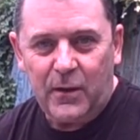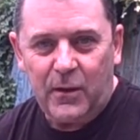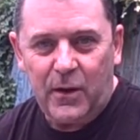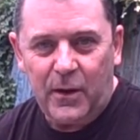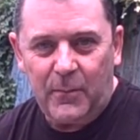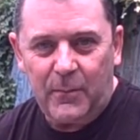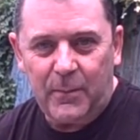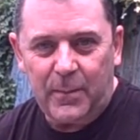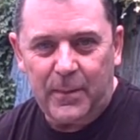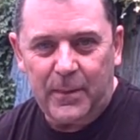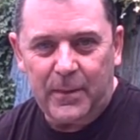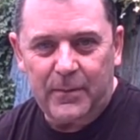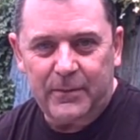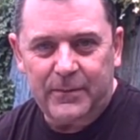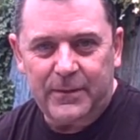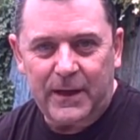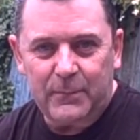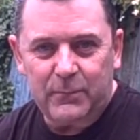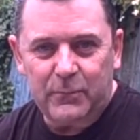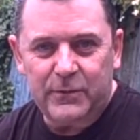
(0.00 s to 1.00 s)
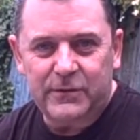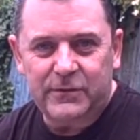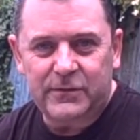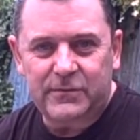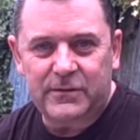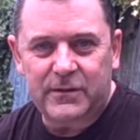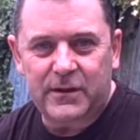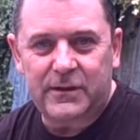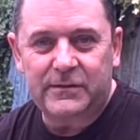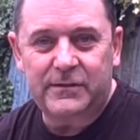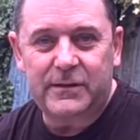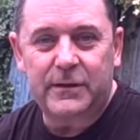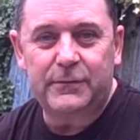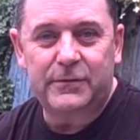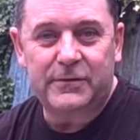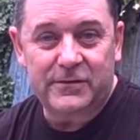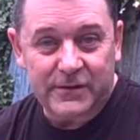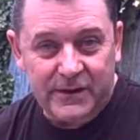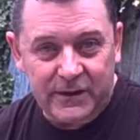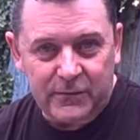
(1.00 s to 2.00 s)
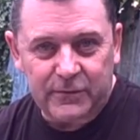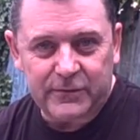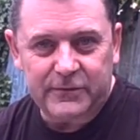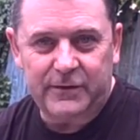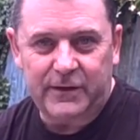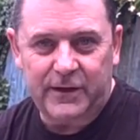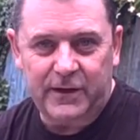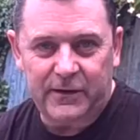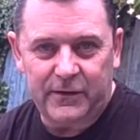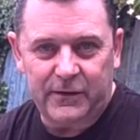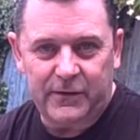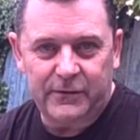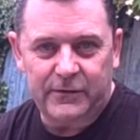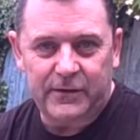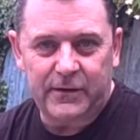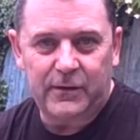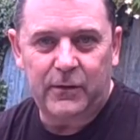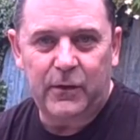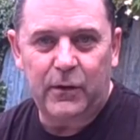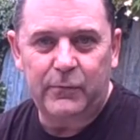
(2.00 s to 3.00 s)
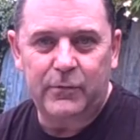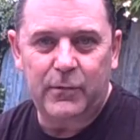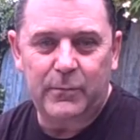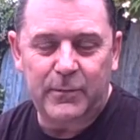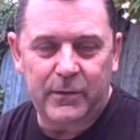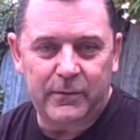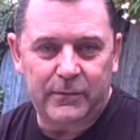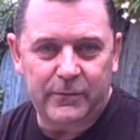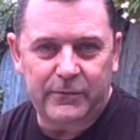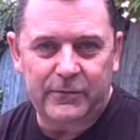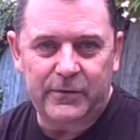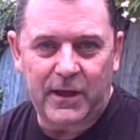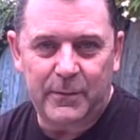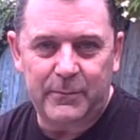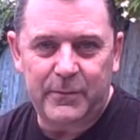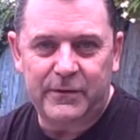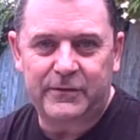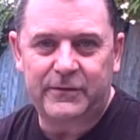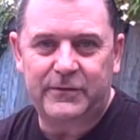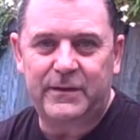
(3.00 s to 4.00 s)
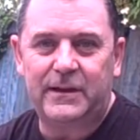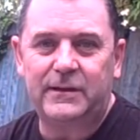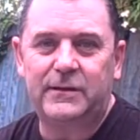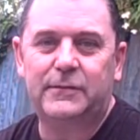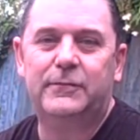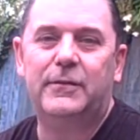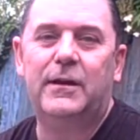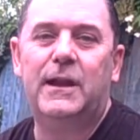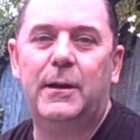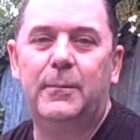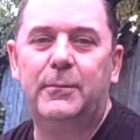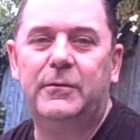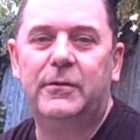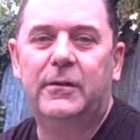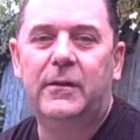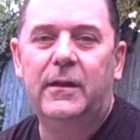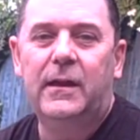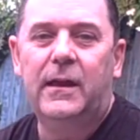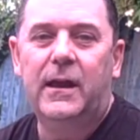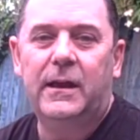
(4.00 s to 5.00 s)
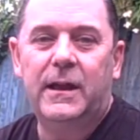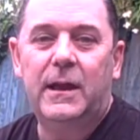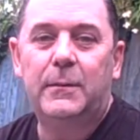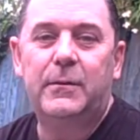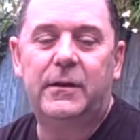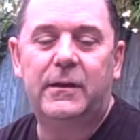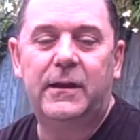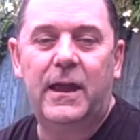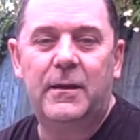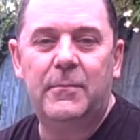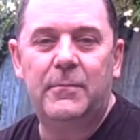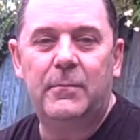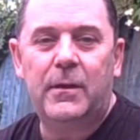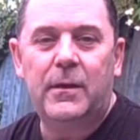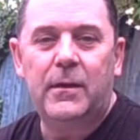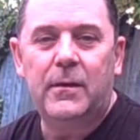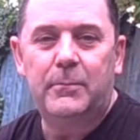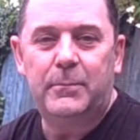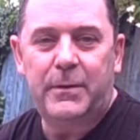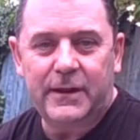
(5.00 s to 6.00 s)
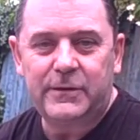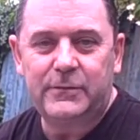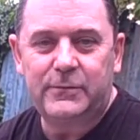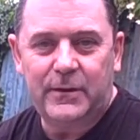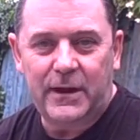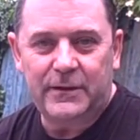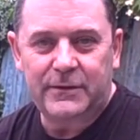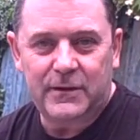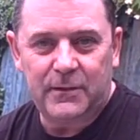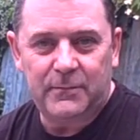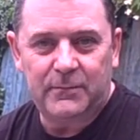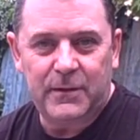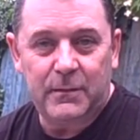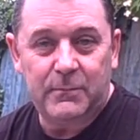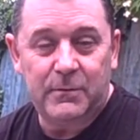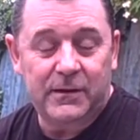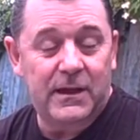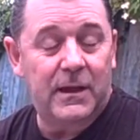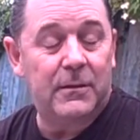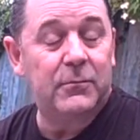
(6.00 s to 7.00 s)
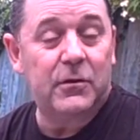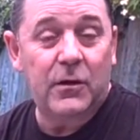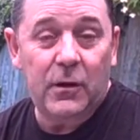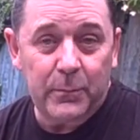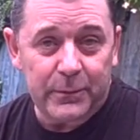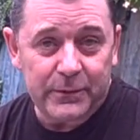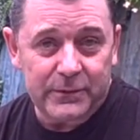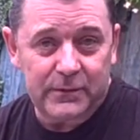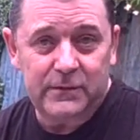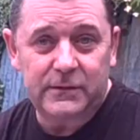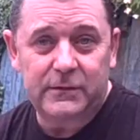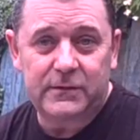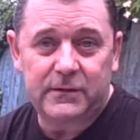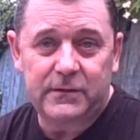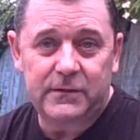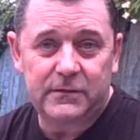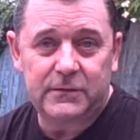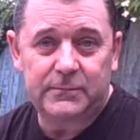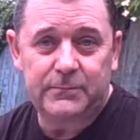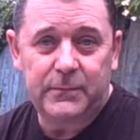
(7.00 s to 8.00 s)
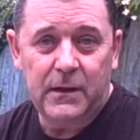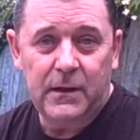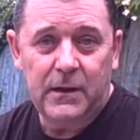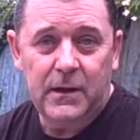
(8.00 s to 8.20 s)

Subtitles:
That was a set of skills that I learned, and over a period of time, as they developed and I became better at them, they became competencies.